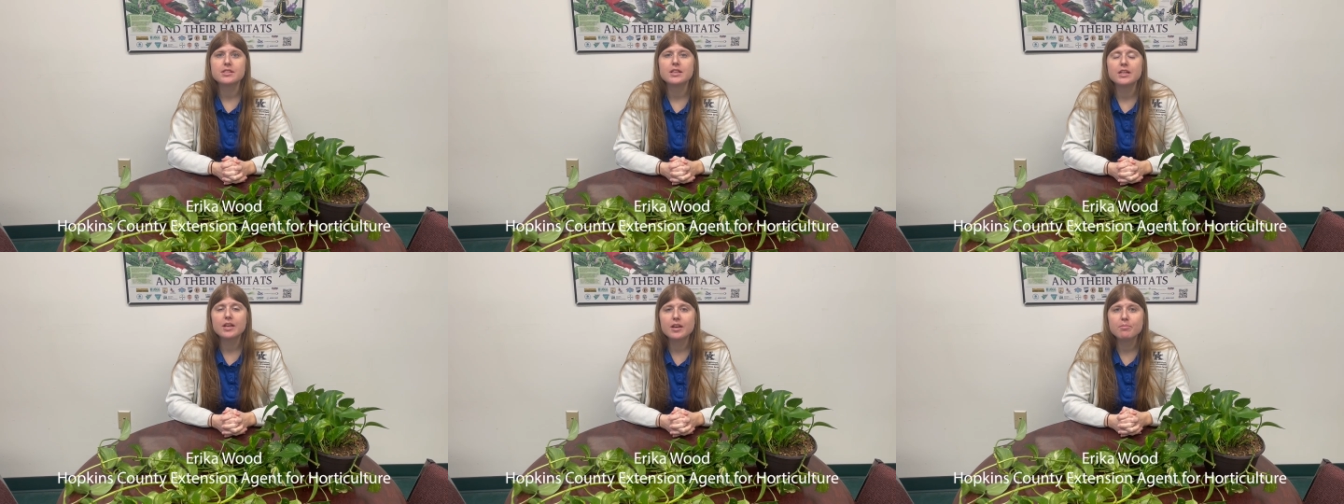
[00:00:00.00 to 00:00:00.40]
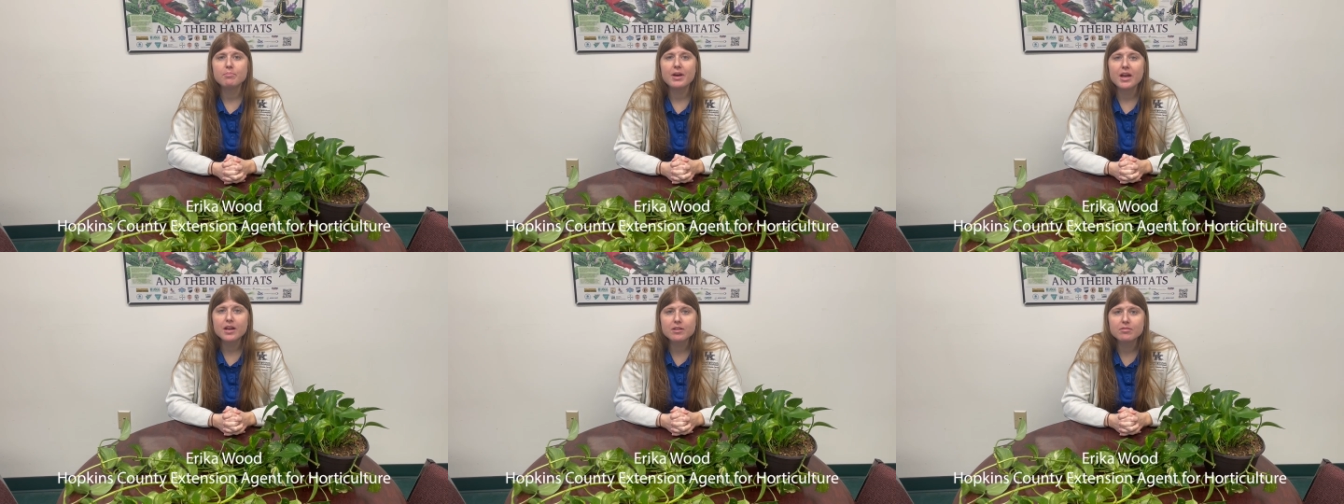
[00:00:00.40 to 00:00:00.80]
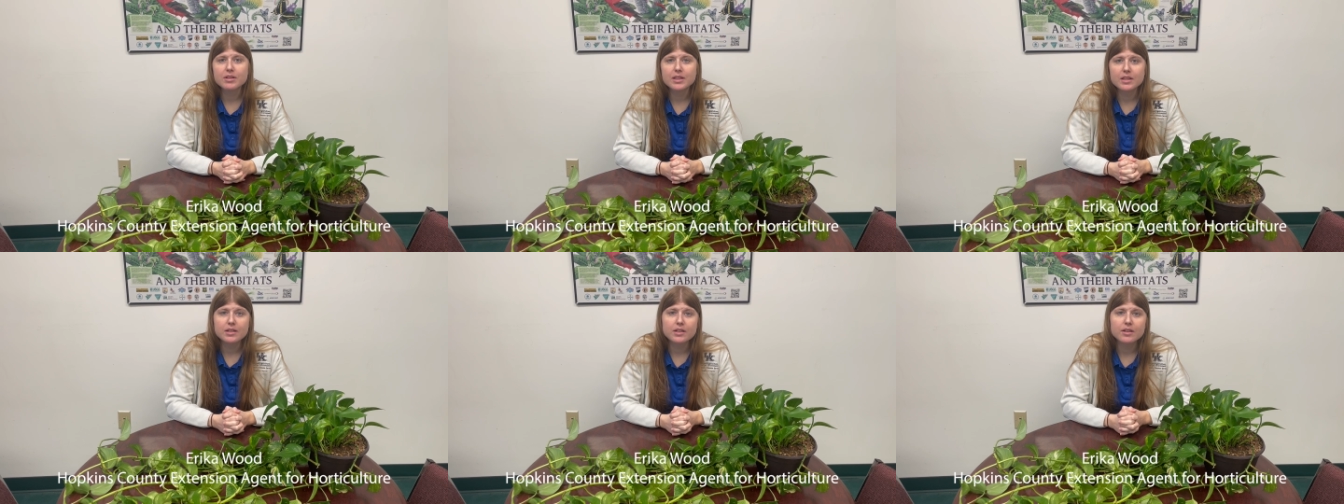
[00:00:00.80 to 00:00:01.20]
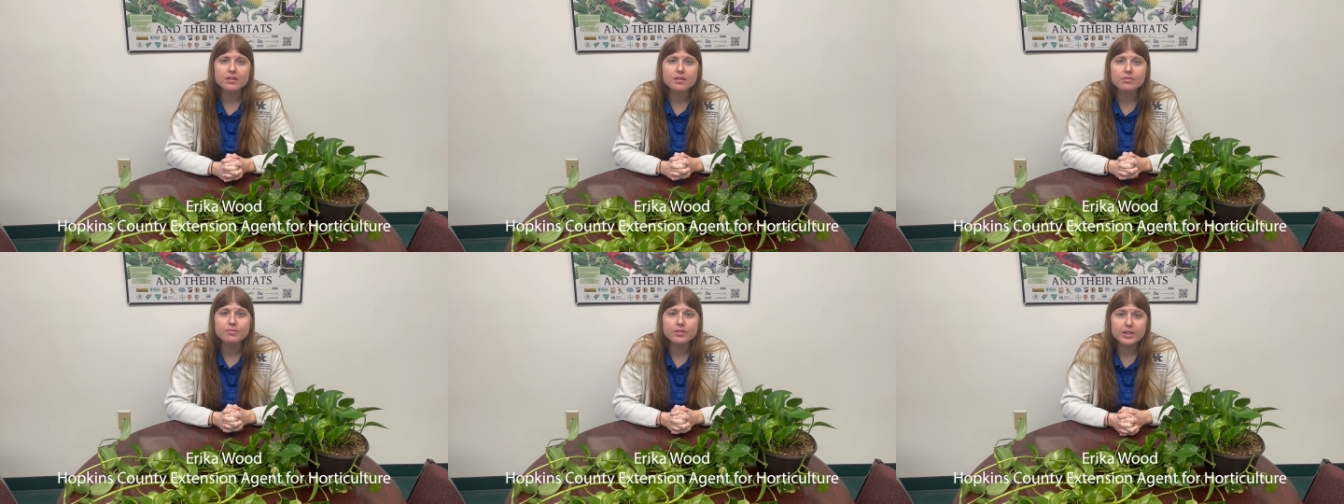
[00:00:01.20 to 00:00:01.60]
and I'm back with
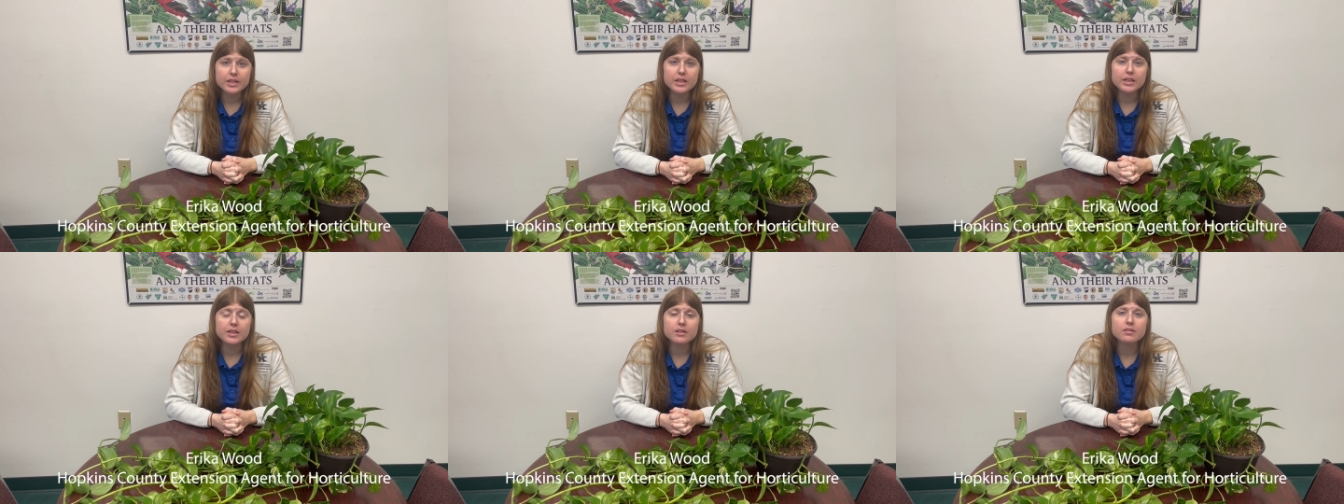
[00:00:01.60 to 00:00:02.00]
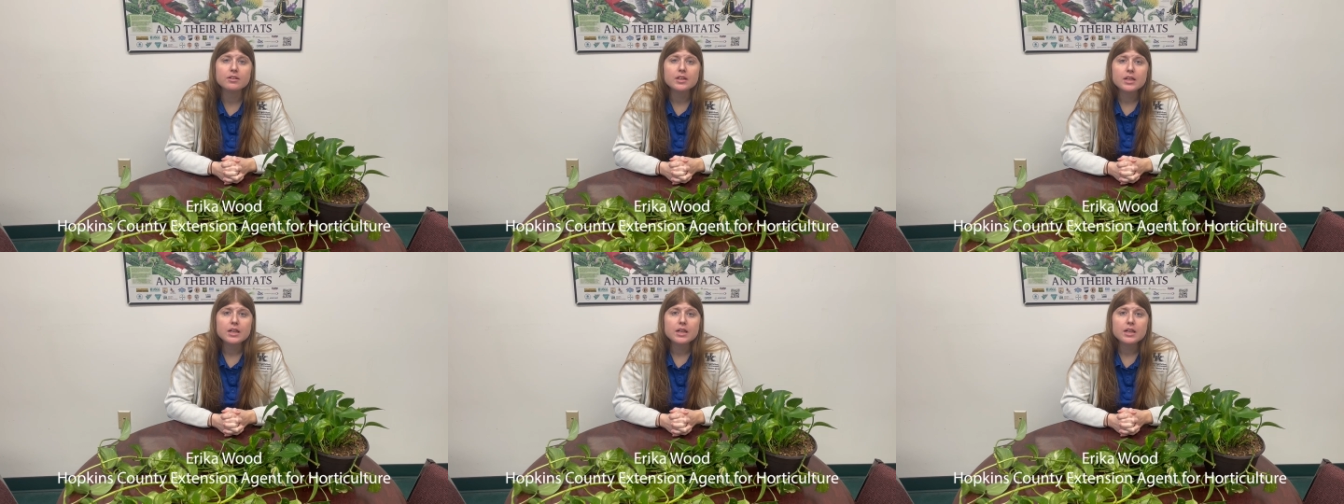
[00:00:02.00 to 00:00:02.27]
another video.